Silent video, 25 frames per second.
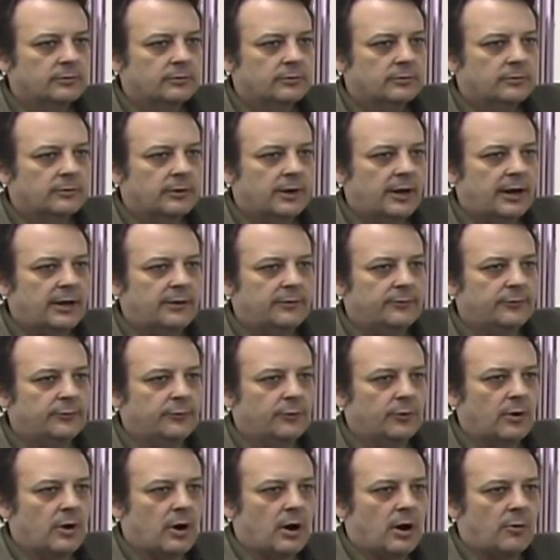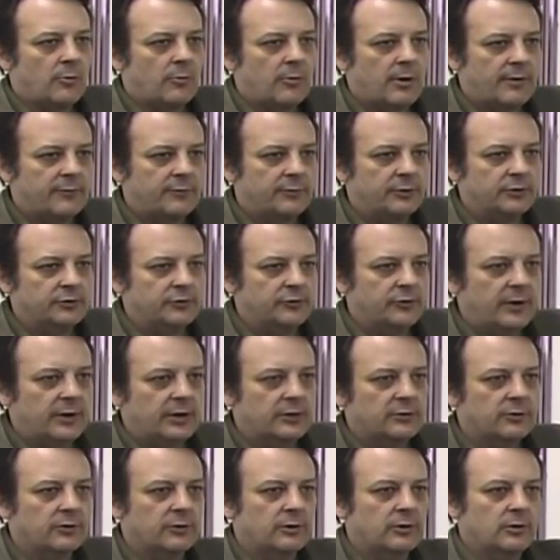right, for our reference
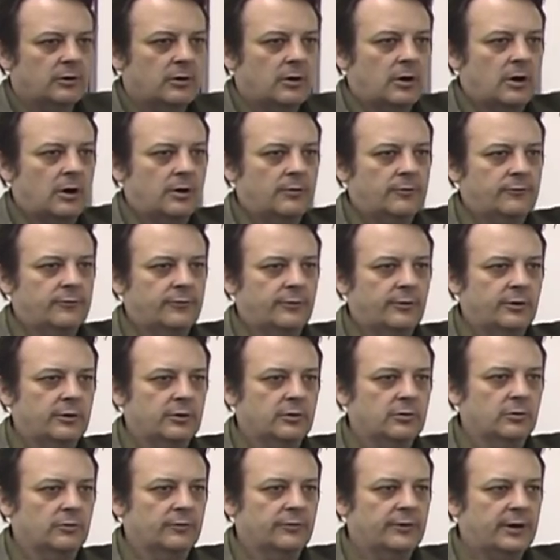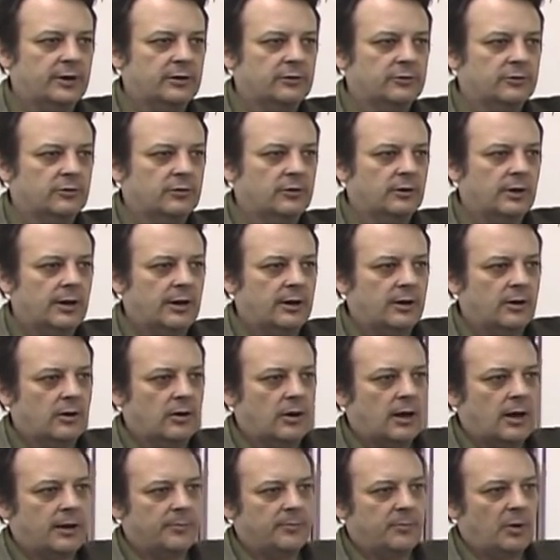vector, our vertical vector, and our
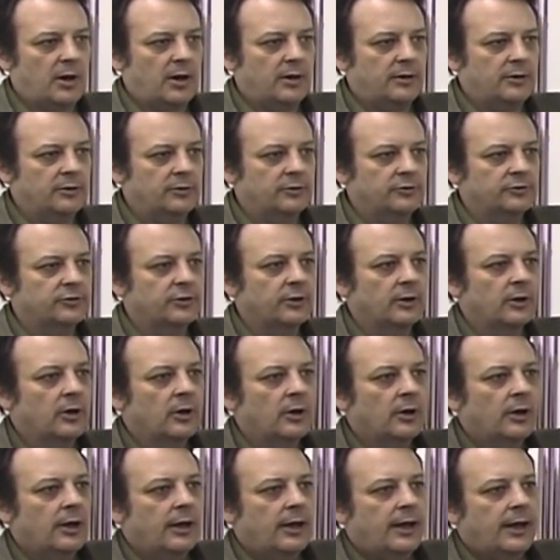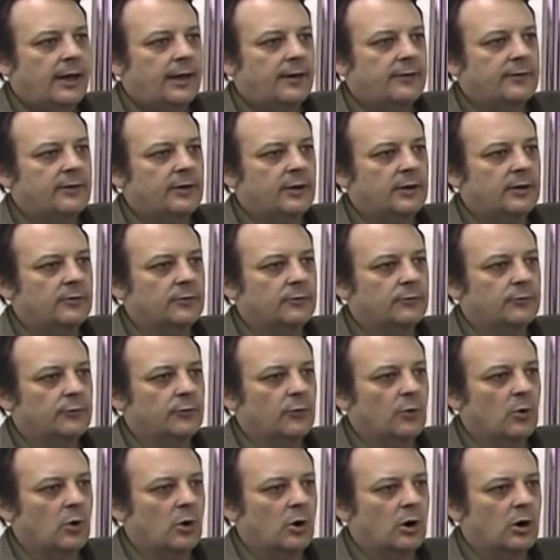hypotenuse. And then
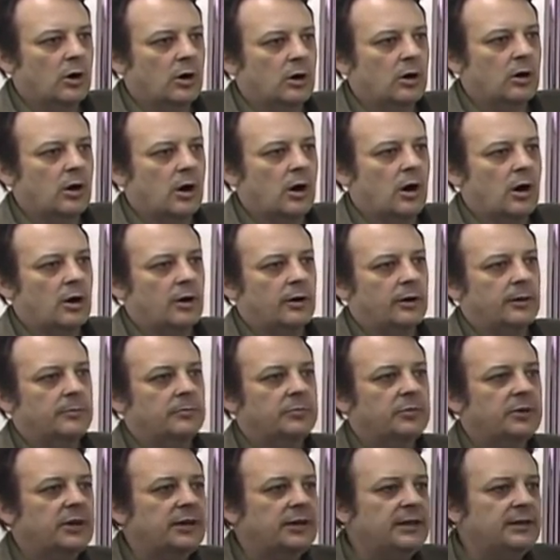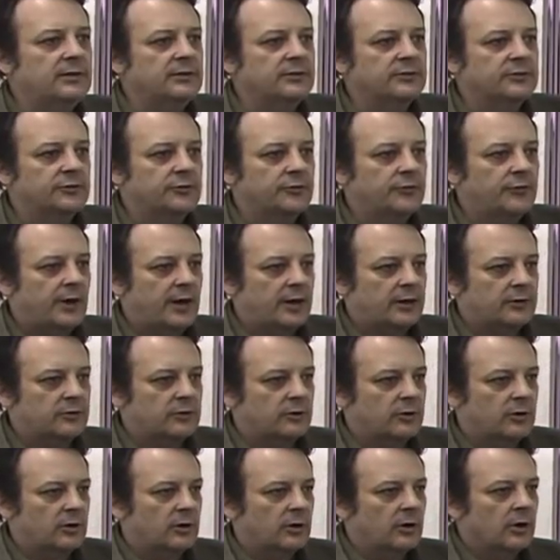for our impedance
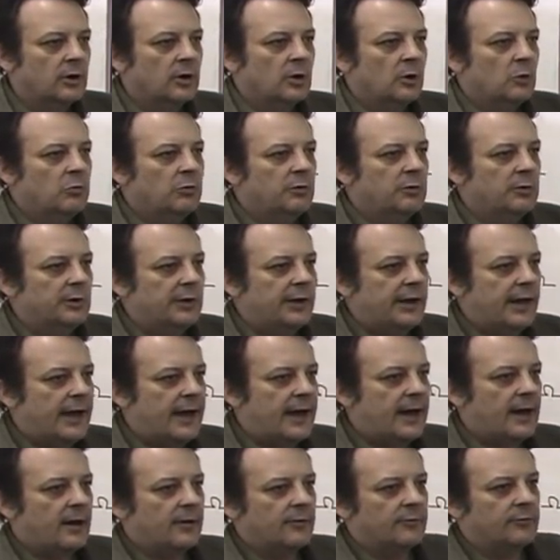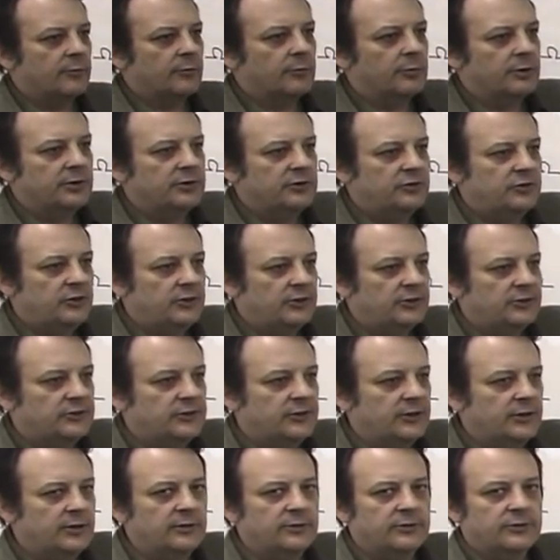vector, we would have
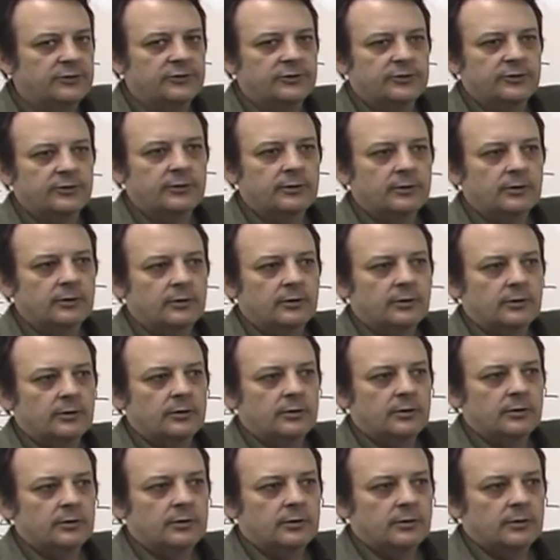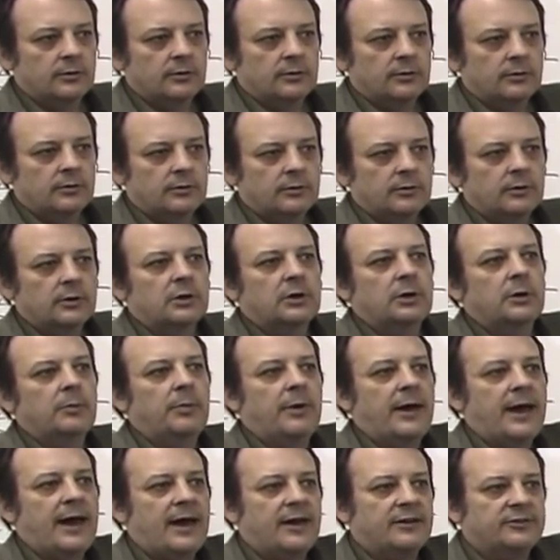resistance,
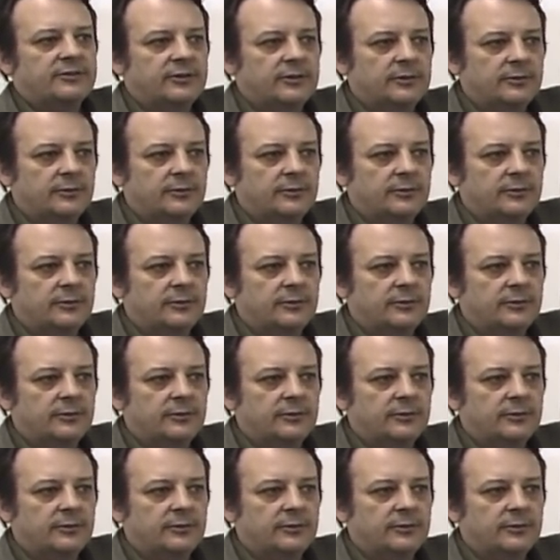capacitive